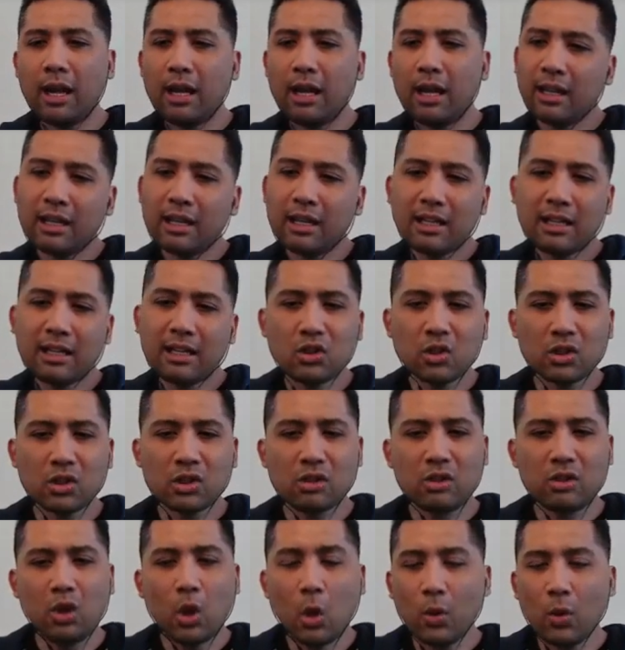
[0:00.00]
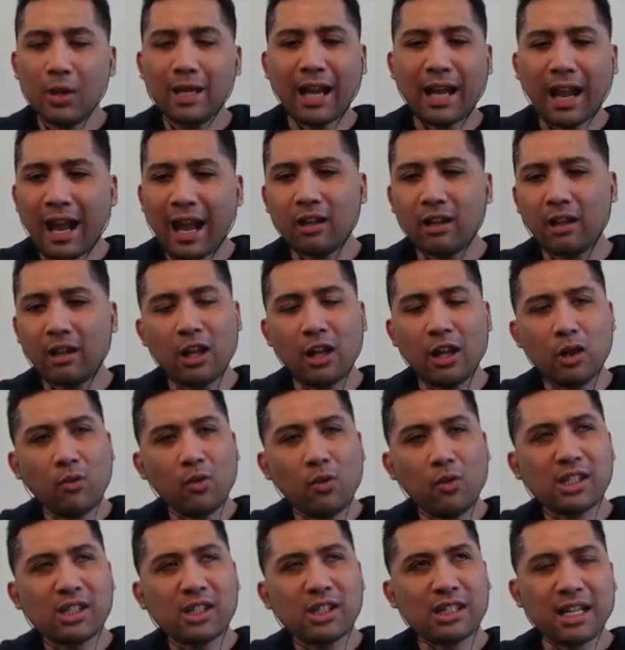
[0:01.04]
and he's just going at it, and
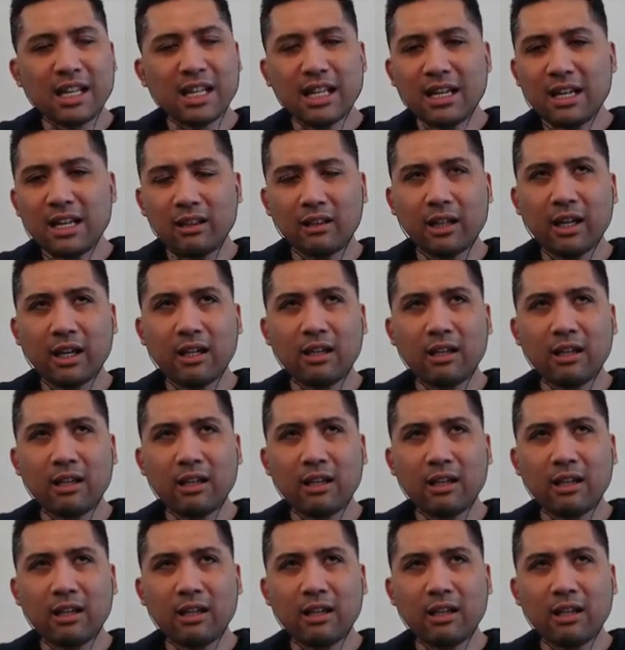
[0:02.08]
you see